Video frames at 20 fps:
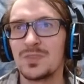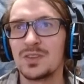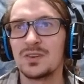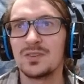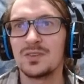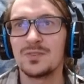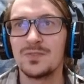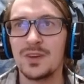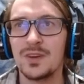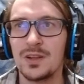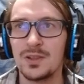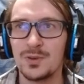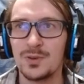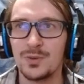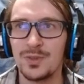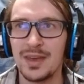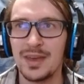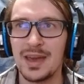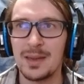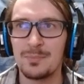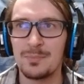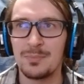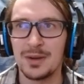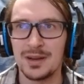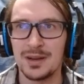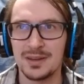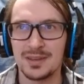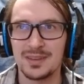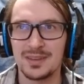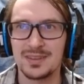Follow that
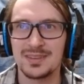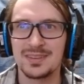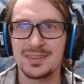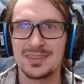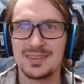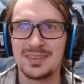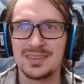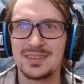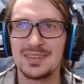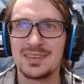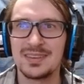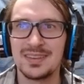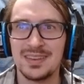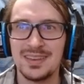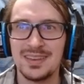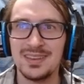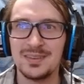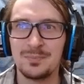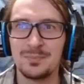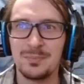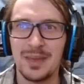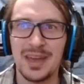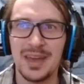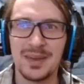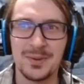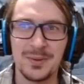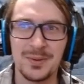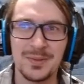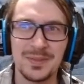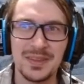puck. In
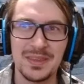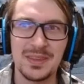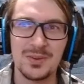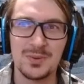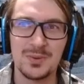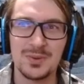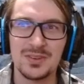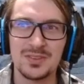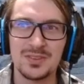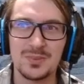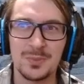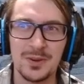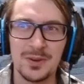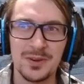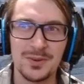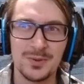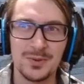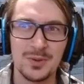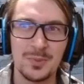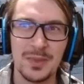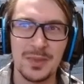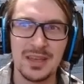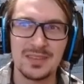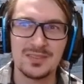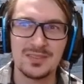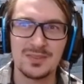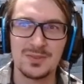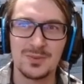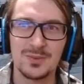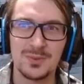battle, Neku and his partner will pass
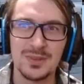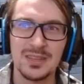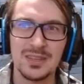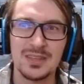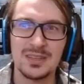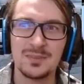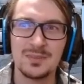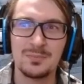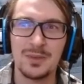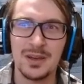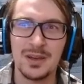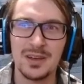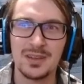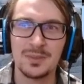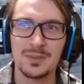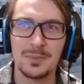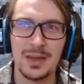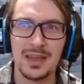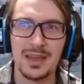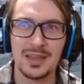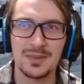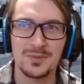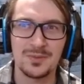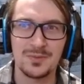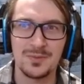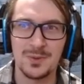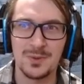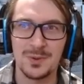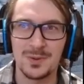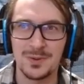a green puck back and
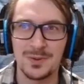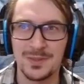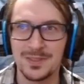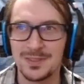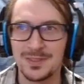forth.